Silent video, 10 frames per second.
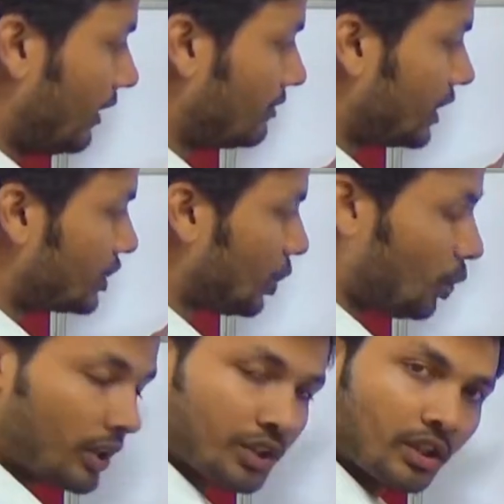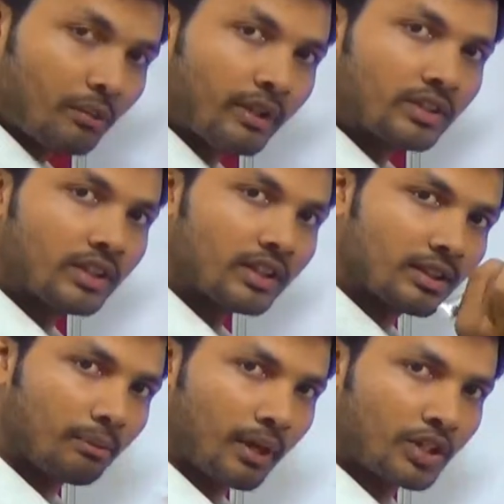If there is no disturbance in the
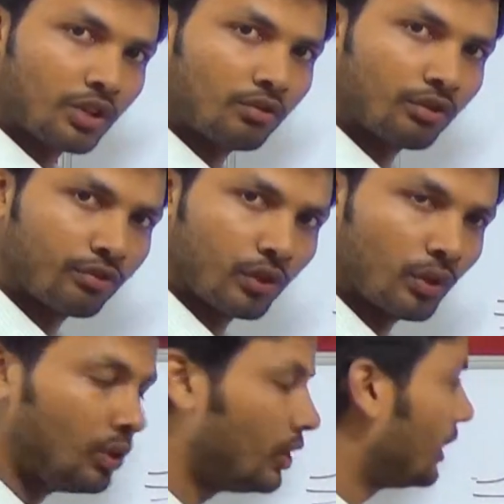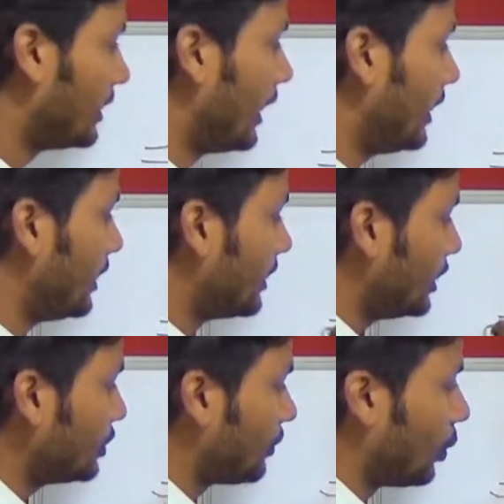separation of the flow, then
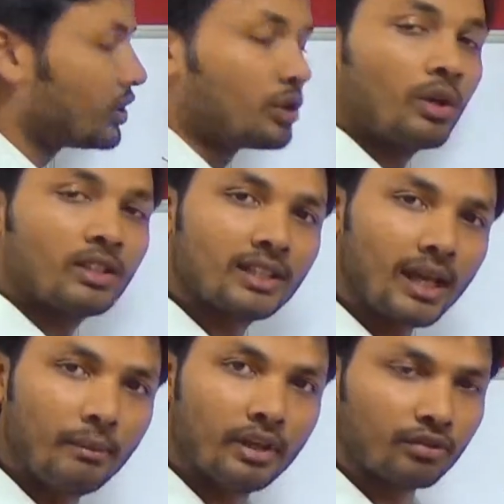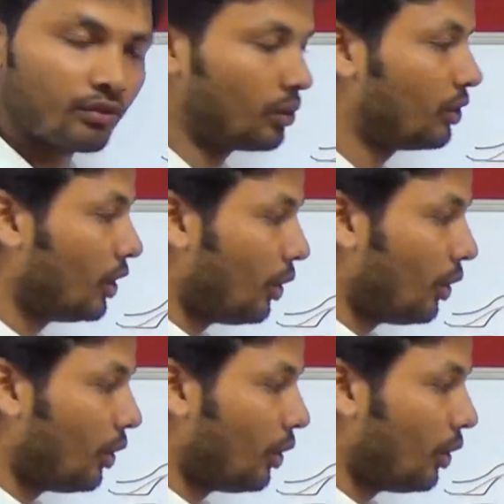this flow is known as a laminar flow.